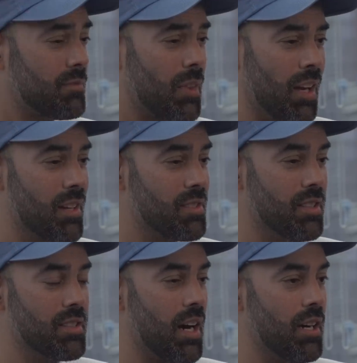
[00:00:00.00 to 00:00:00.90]
As a
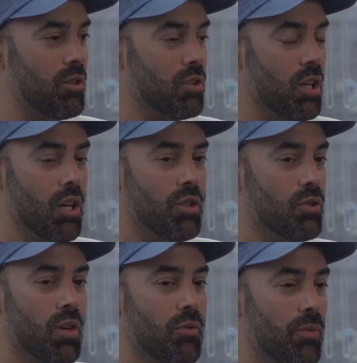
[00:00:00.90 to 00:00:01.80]
designer,
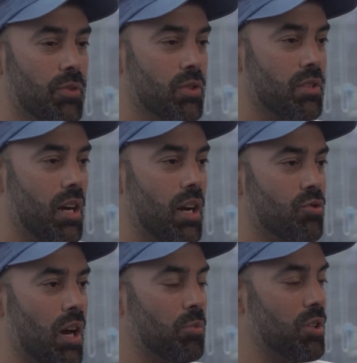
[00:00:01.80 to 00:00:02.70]
don't ever feel
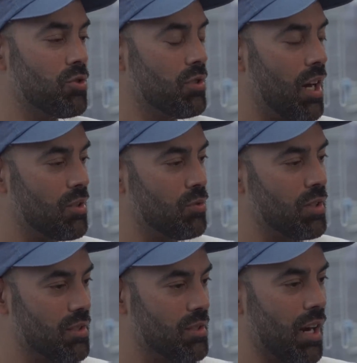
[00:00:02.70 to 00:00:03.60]
sidetracked because you're not doing
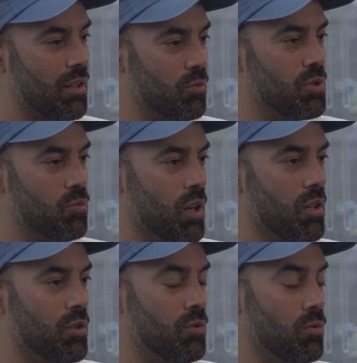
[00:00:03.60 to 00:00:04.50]
exactly what you want to
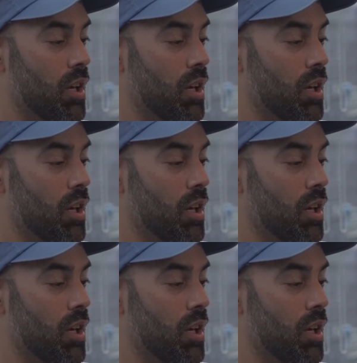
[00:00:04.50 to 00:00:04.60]
do.